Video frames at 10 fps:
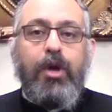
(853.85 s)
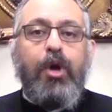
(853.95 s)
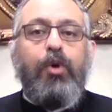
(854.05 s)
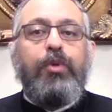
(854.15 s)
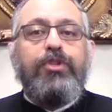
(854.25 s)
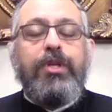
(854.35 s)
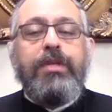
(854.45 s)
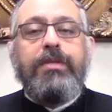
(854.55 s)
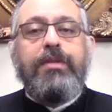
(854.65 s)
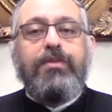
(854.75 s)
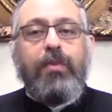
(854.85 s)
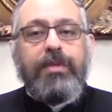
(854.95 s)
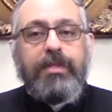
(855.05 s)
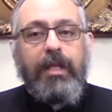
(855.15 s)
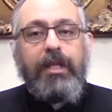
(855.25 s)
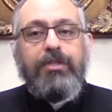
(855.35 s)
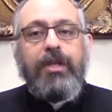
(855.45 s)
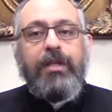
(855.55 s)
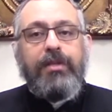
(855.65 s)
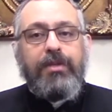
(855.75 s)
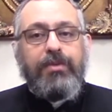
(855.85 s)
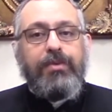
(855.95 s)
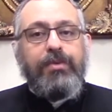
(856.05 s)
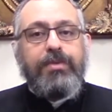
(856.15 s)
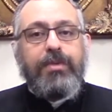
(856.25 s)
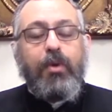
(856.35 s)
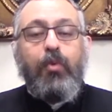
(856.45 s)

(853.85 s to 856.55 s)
When Jesus was teaching the Jews,